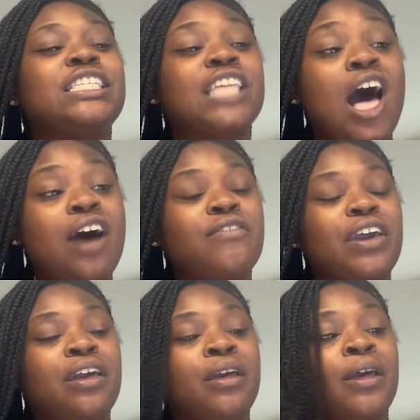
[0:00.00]

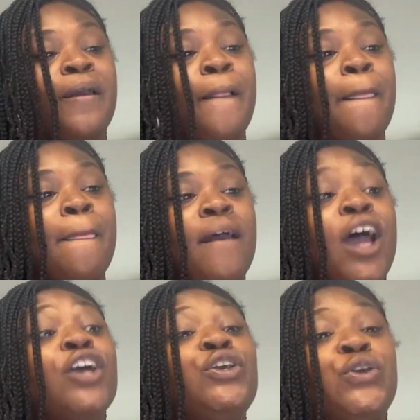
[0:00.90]
solving,
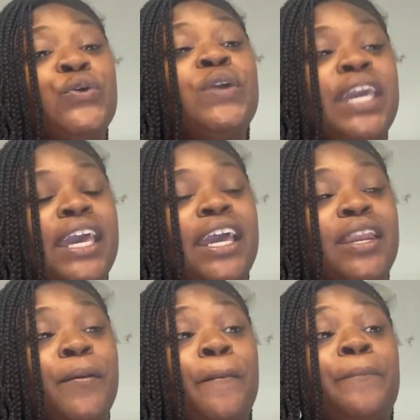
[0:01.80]
you
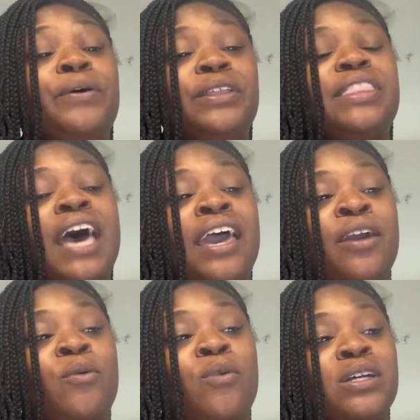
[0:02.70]
can put that
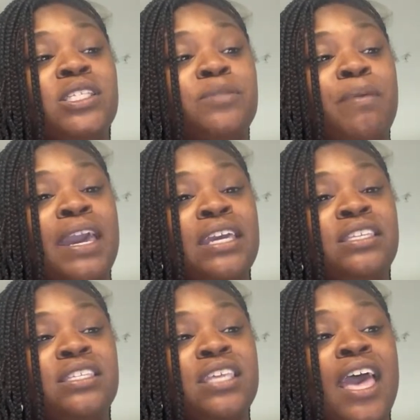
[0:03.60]
in one
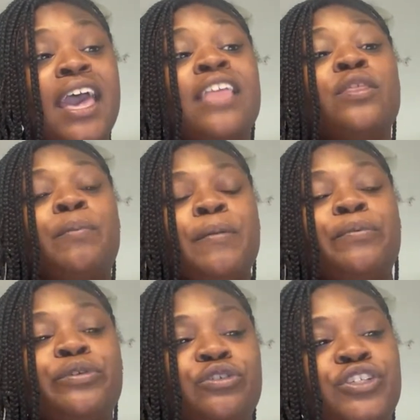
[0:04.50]
space, and the
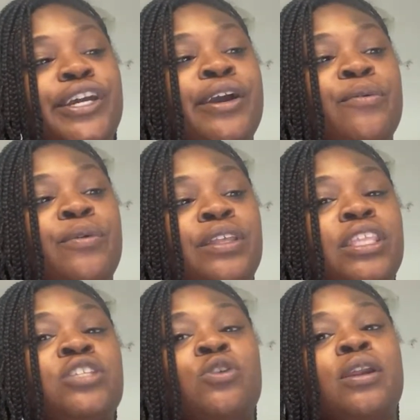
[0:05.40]
people you share it with
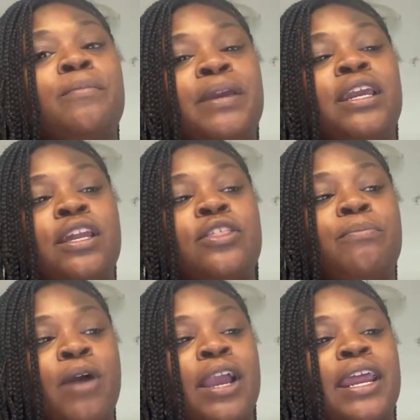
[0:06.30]
is going to be another
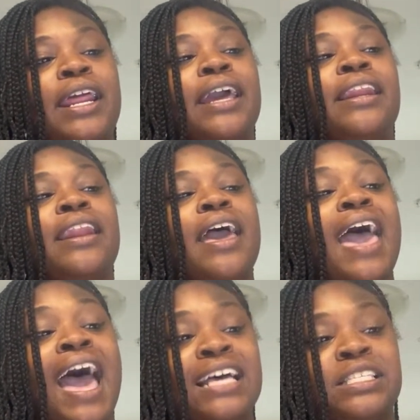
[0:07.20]
marketing
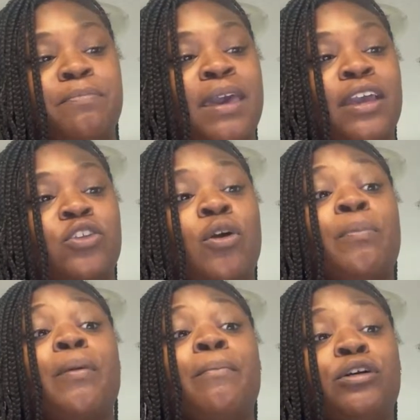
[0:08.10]
aspect or
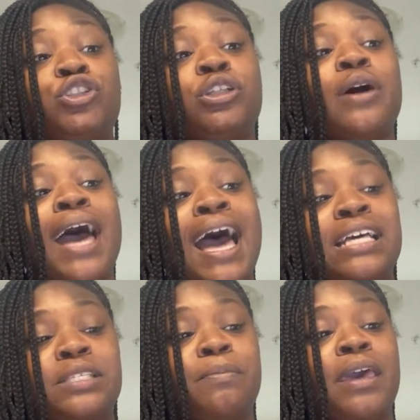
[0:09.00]
promotional
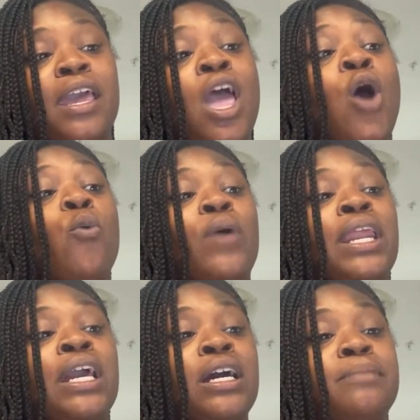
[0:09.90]
aspect
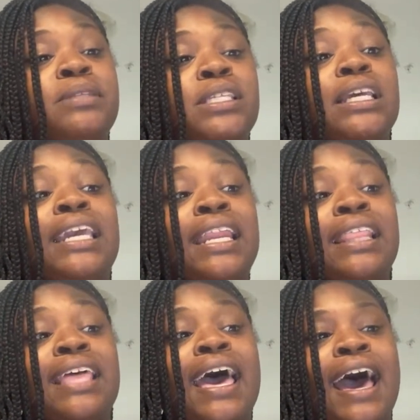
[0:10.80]
when it comes to
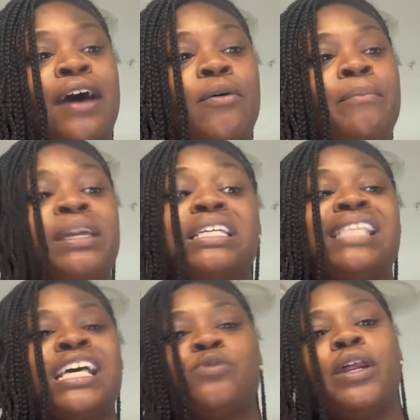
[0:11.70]
getting that out. Because
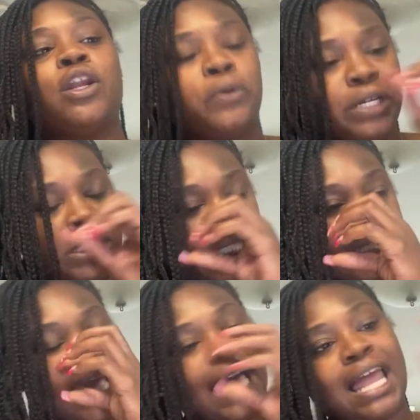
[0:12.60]
that's one of the
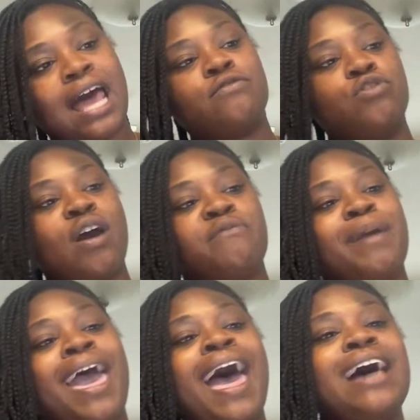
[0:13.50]
questions that a lot of you have
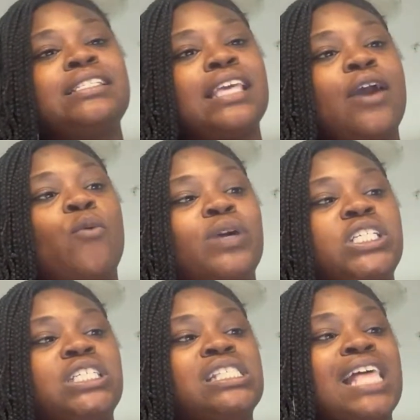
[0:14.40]
been asking,
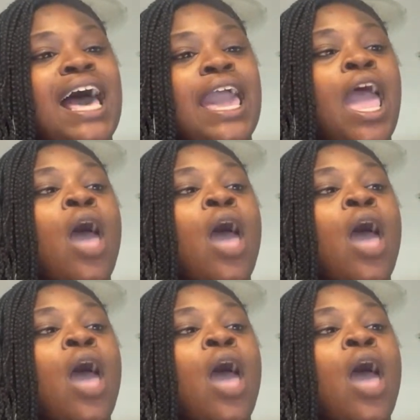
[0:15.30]
which is like,